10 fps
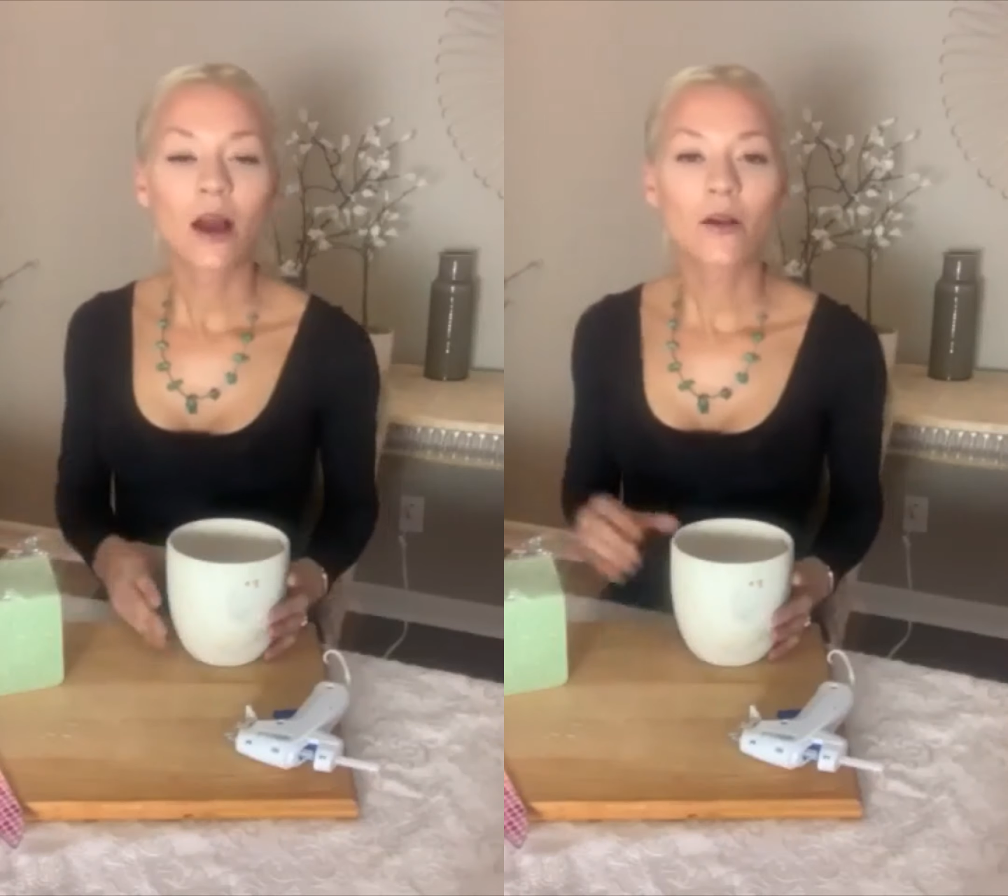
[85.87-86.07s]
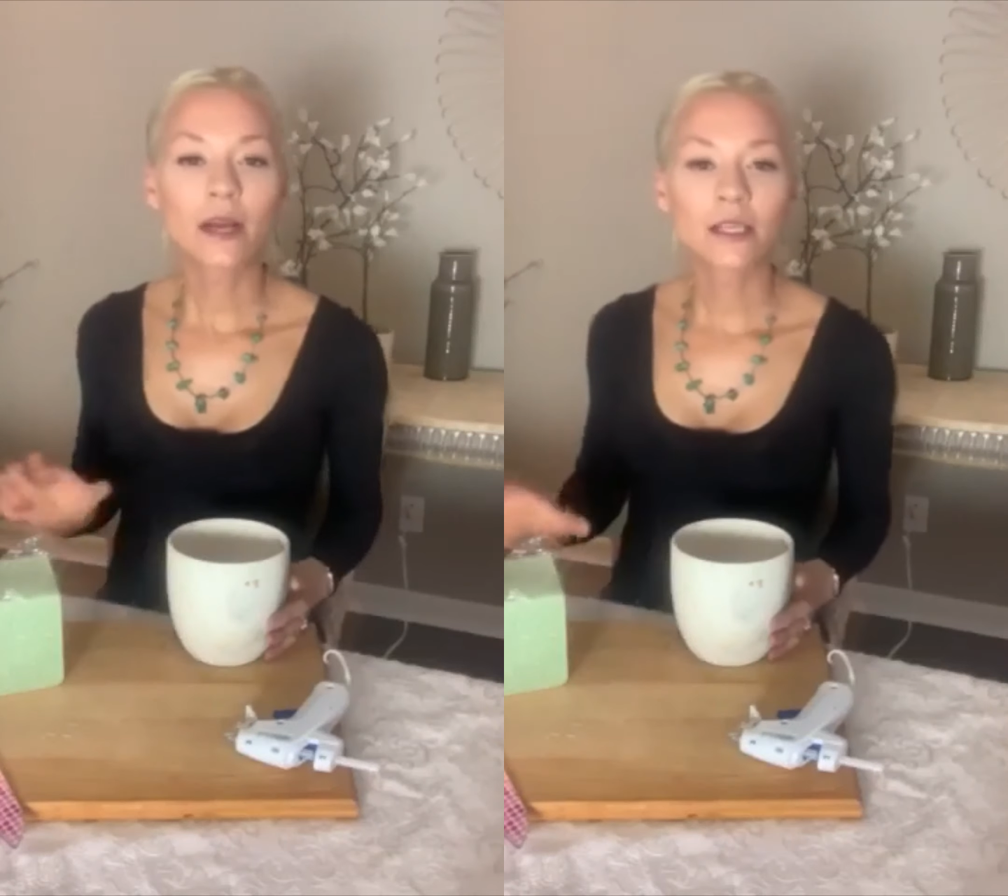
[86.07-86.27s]

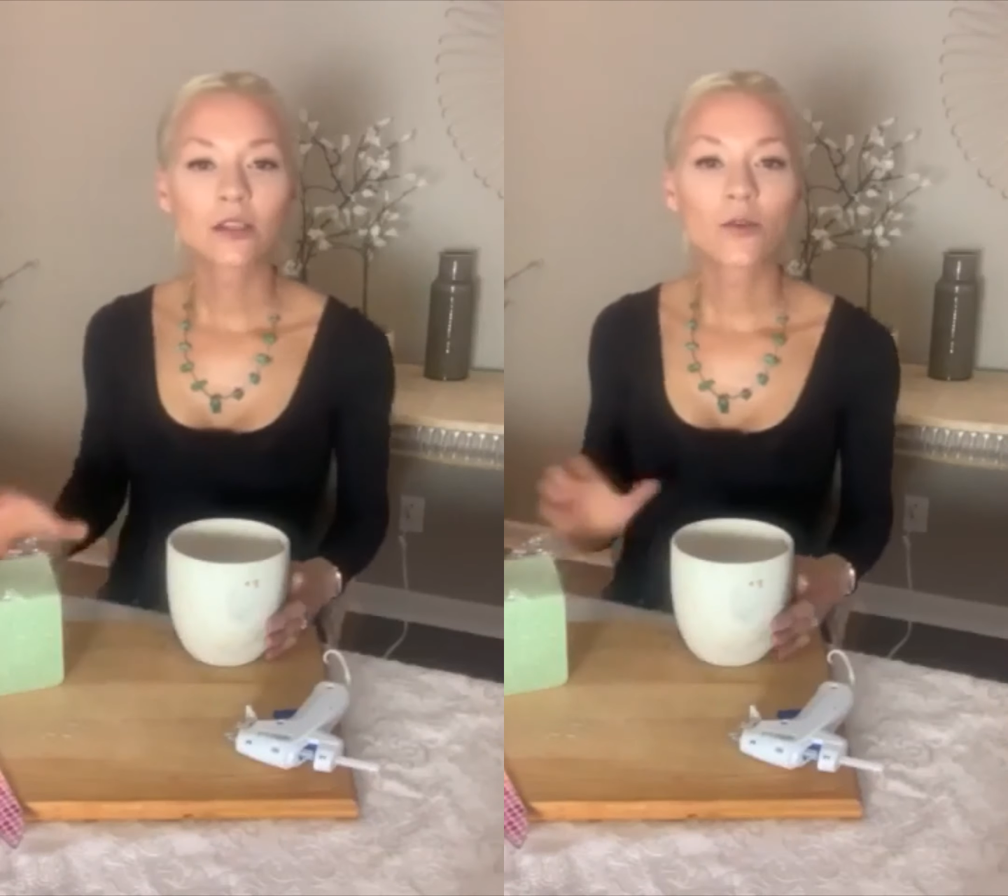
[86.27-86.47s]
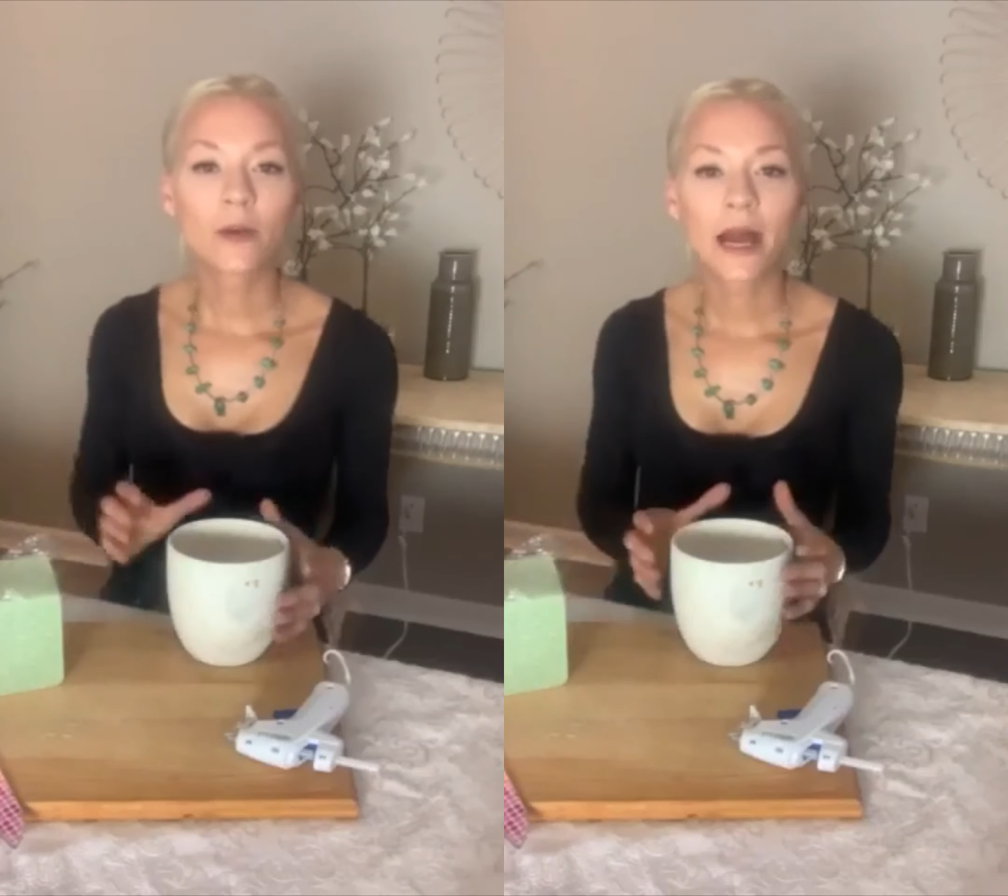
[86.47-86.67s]
Okay,
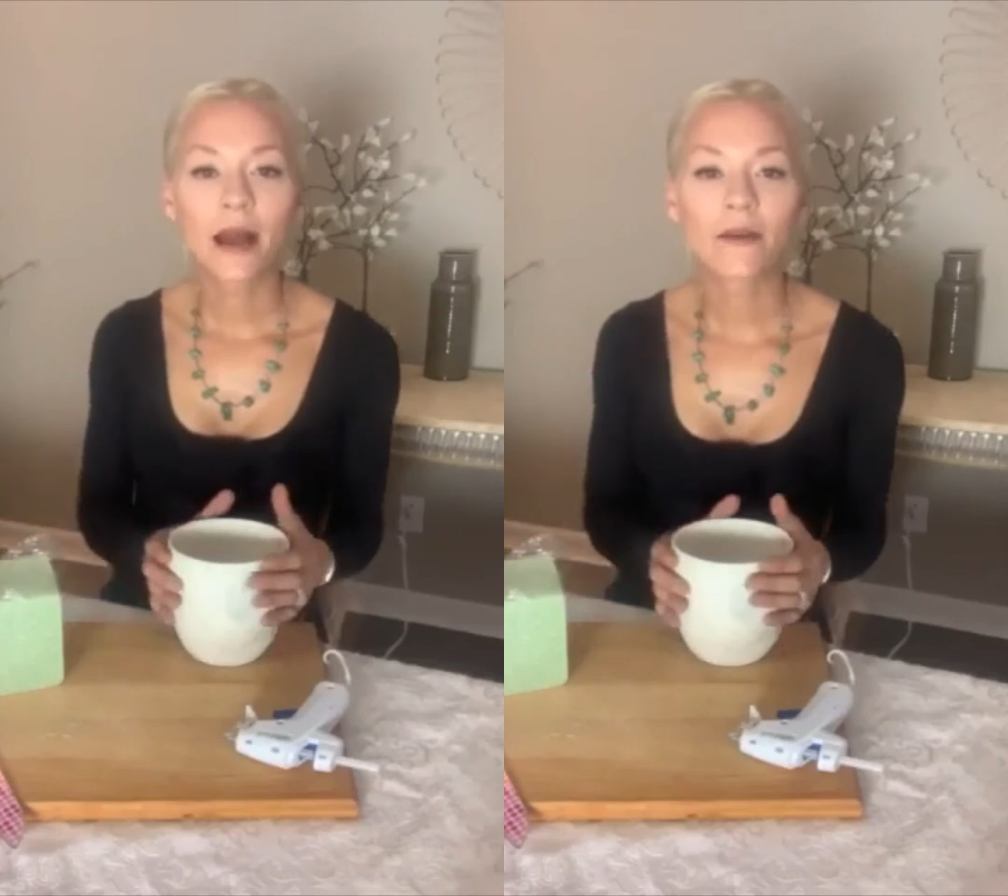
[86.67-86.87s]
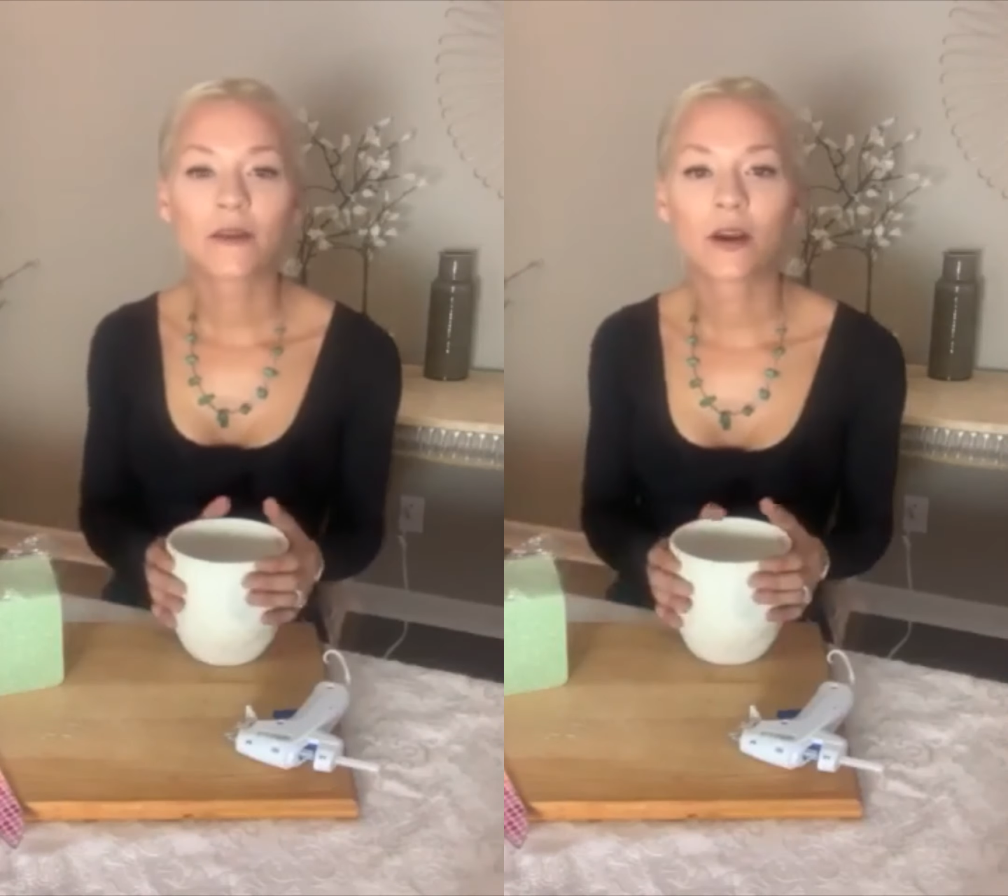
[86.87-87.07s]
so we
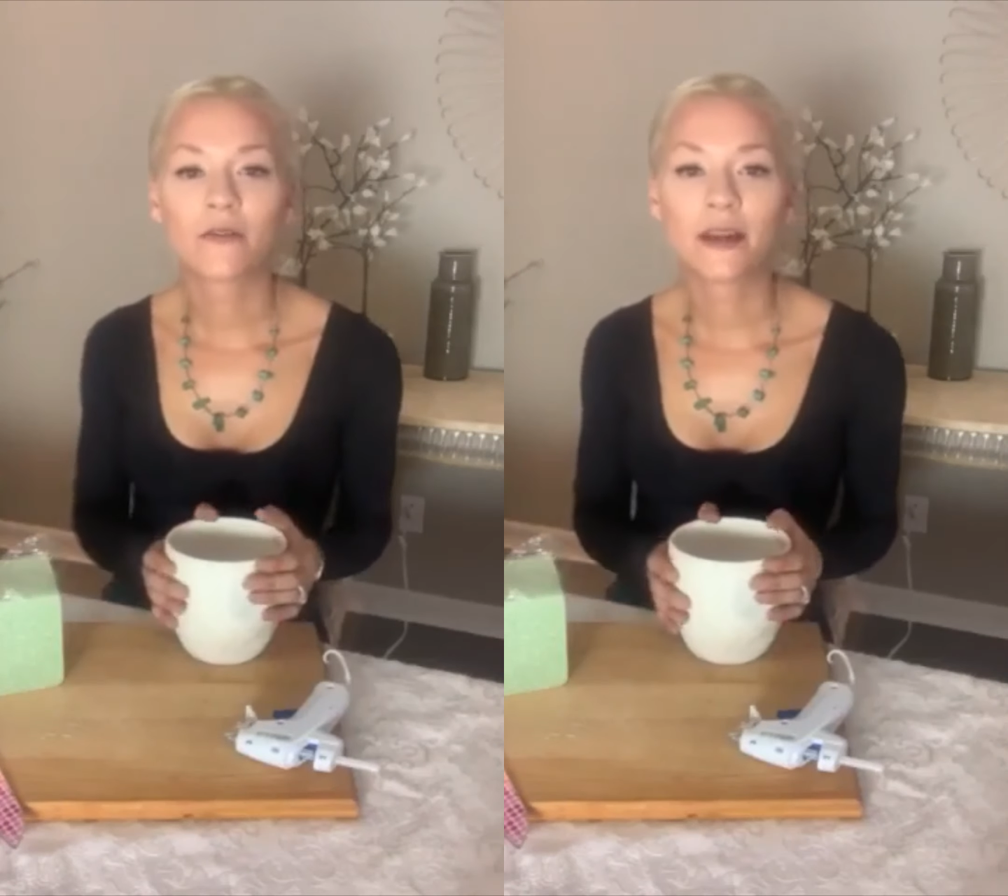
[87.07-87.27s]
have our